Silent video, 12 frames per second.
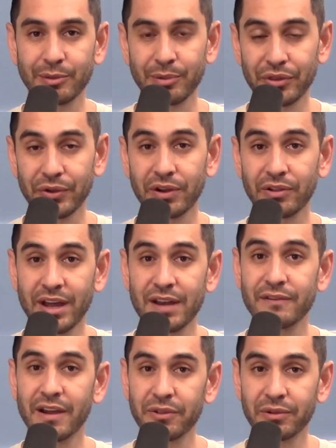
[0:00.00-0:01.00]
but there are a lot
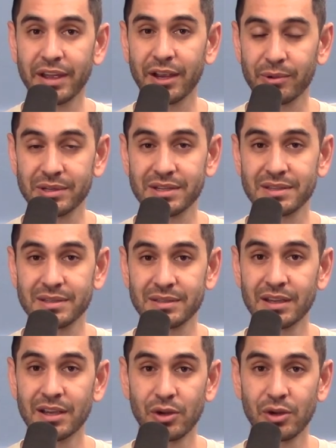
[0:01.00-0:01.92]
of other languages